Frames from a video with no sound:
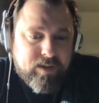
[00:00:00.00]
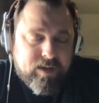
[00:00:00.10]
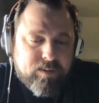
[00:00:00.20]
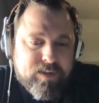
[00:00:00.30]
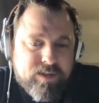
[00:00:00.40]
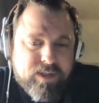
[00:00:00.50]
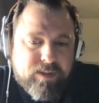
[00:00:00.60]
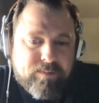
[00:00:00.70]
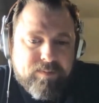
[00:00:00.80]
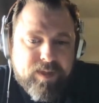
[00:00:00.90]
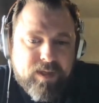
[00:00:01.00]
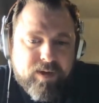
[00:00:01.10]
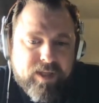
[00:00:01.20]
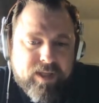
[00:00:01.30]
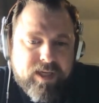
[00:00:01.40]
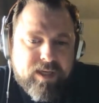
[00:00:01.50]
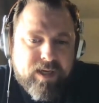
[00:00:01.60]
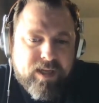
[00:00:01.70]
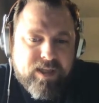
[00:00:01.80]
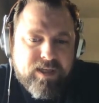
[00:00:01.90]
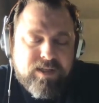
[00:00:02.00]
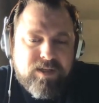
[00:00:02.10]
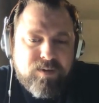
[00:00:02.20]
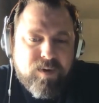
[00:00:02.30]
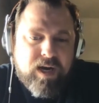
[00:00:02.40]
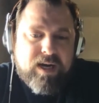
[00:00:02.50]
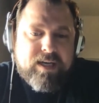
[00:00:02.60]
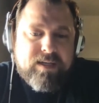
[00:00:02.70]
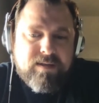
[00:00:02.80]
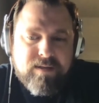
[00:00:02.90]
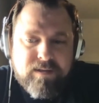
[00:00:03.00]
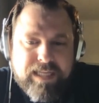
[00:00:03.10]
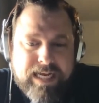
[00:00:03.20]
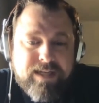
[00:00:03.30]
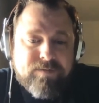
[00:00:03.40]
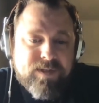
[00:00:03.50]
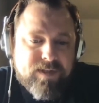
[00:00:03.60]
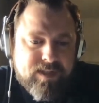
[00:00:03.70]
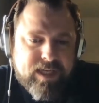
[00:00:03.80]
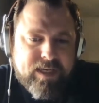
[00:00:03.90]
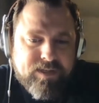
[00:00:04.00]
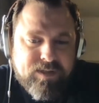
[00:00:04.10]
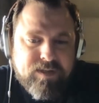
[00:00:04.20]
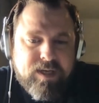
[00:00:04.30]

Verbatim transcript: There was um, yeah. you know I think I think two i's lack of success.